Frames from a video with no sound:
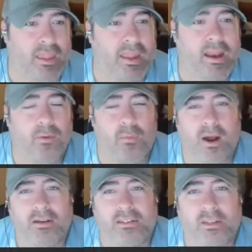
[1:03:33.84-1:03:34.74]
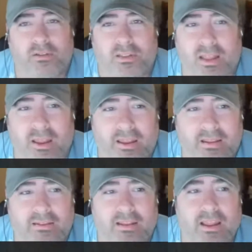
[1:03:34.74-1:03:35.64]
And I watched those
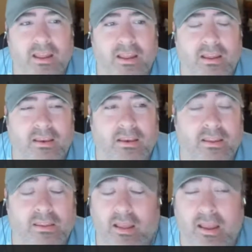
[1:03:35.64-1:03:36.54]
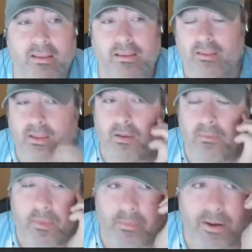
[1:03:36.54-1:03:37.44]
things, and
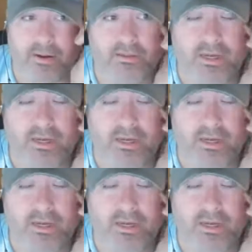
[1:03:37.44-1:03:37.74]
my parents